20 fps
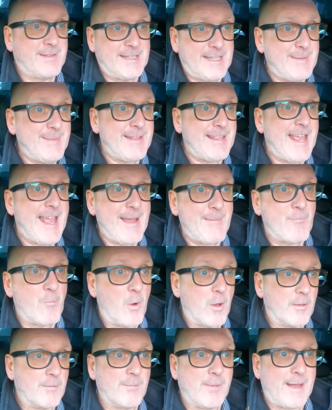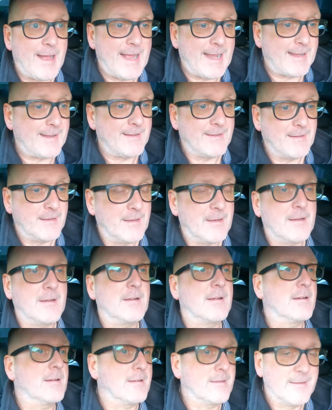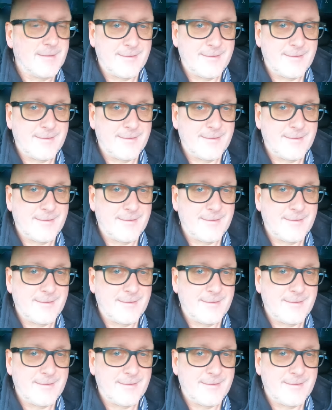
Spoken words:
Give me the M1 back. Oh.